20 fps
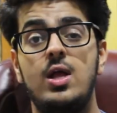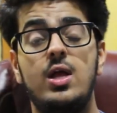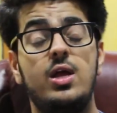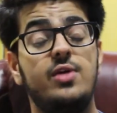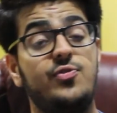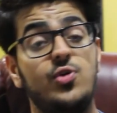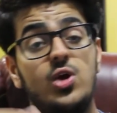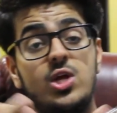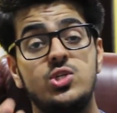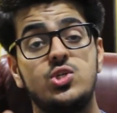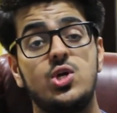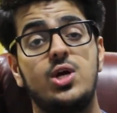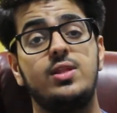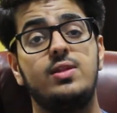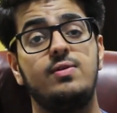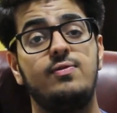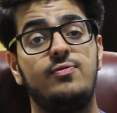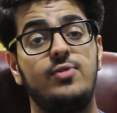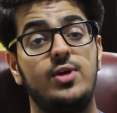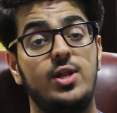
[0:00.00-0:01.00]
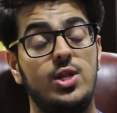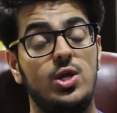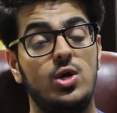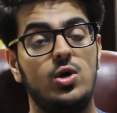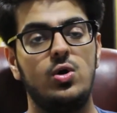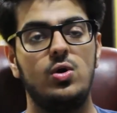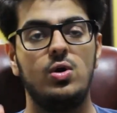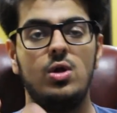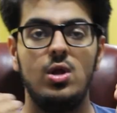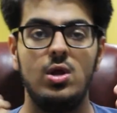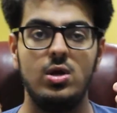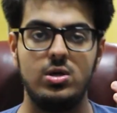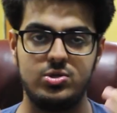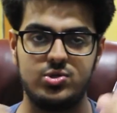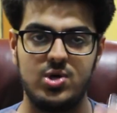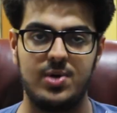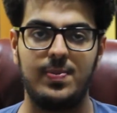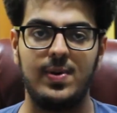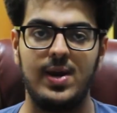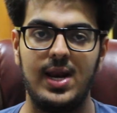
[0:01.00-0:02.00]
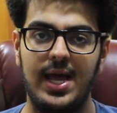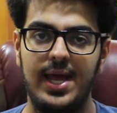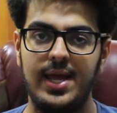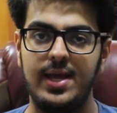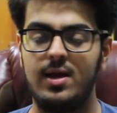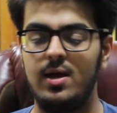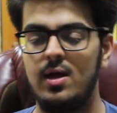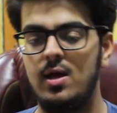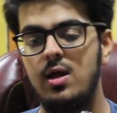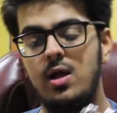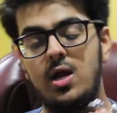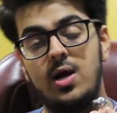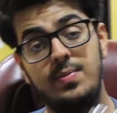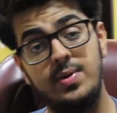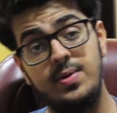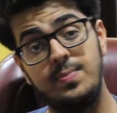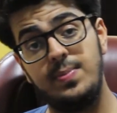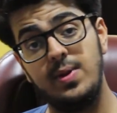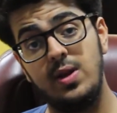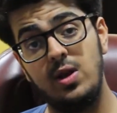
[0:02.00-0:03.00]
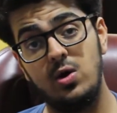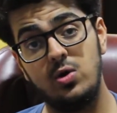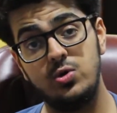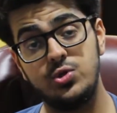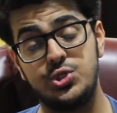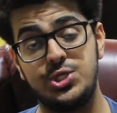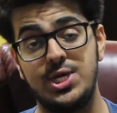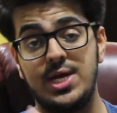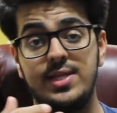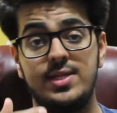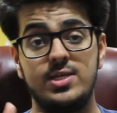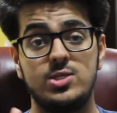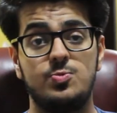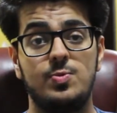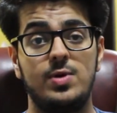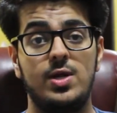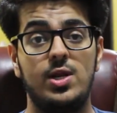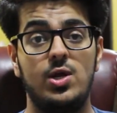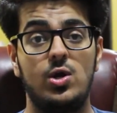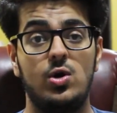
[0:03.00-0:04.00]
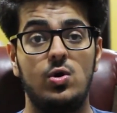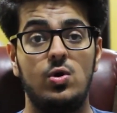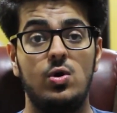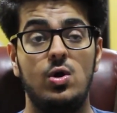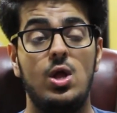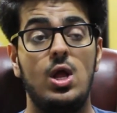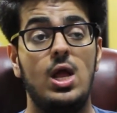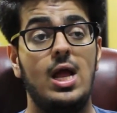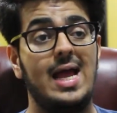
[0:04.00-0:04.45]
If you enjoyed the video, drop a like, comment below, share this video.